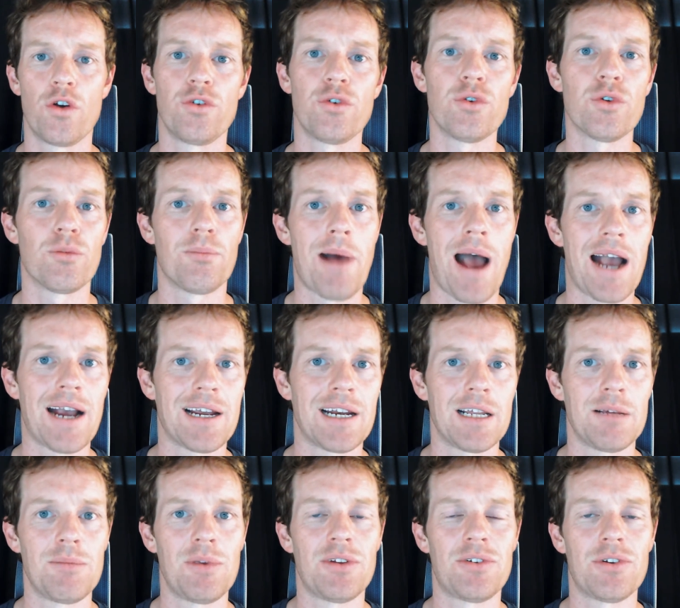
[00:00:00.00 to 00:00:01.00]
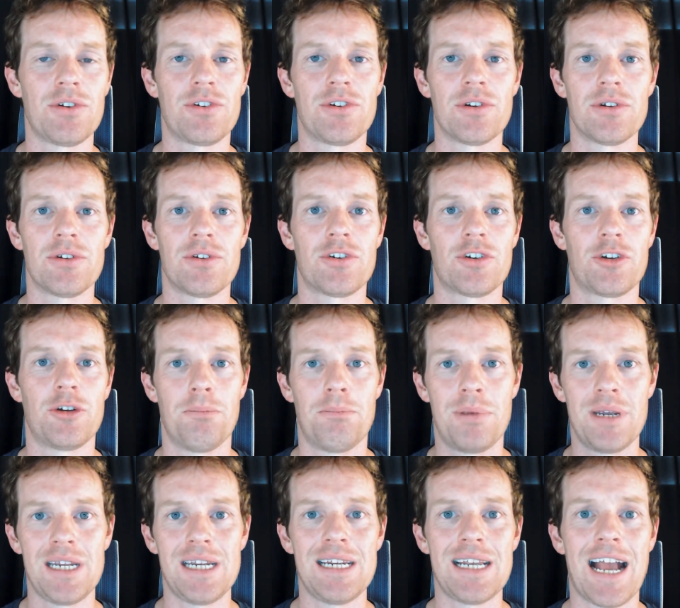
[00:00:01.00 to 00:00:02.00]
your marketing messages to
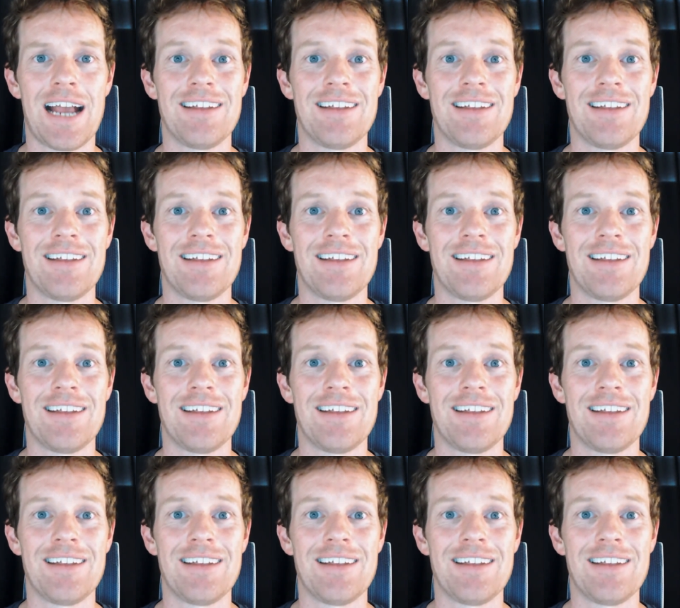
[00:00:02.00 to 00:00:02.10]
be